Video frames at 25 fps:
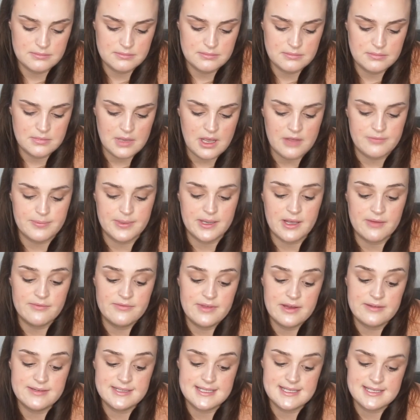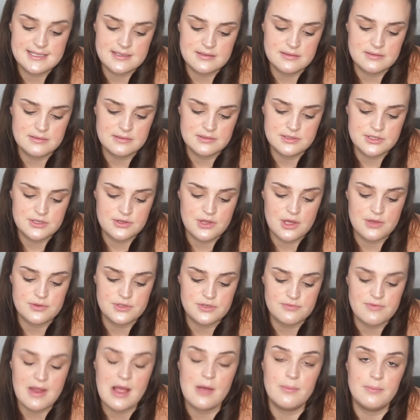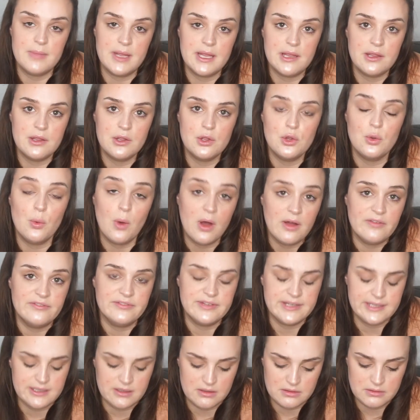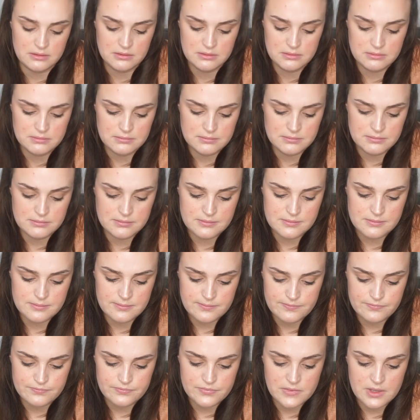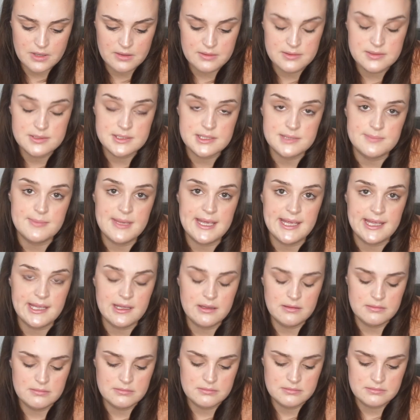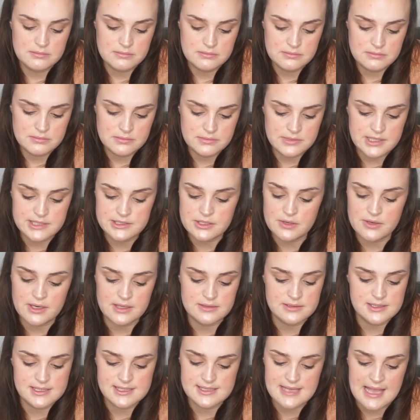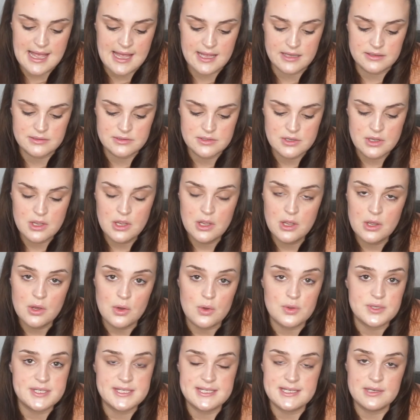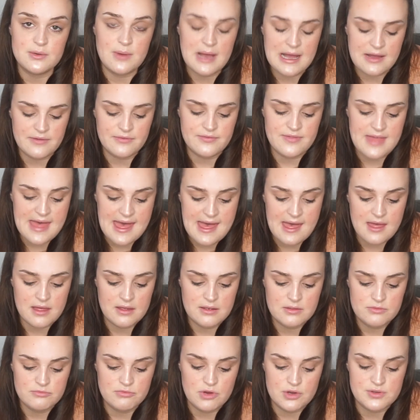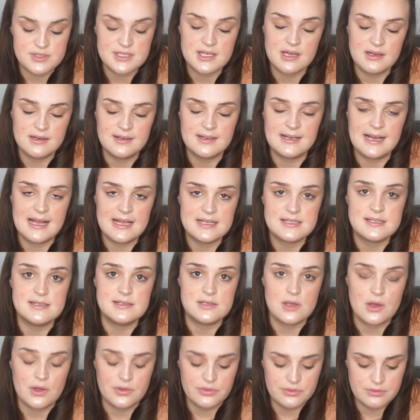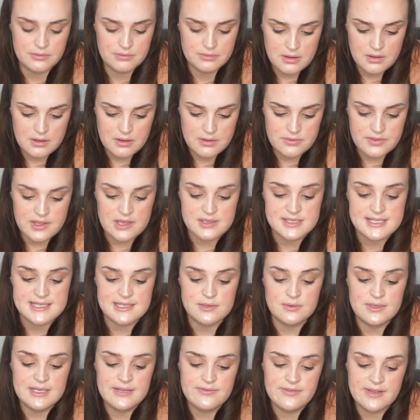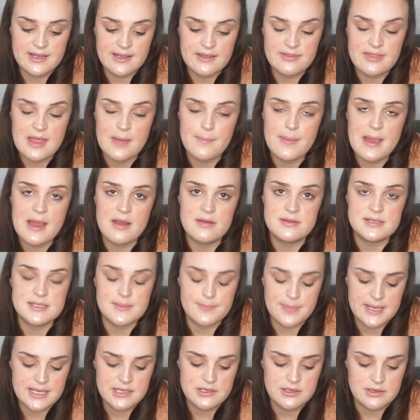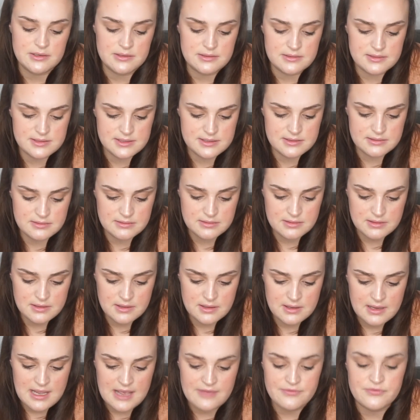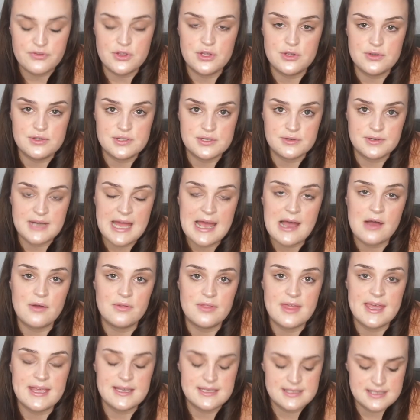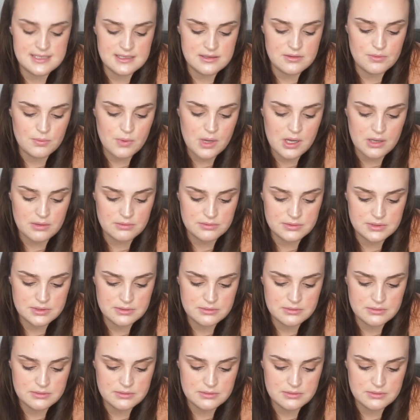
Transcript: I've become very distant to those around me who aren't vegan. To me, they don't understand or still have their rose-coloured glasses on. They are still living in their parents' opinions and views on how they see the world.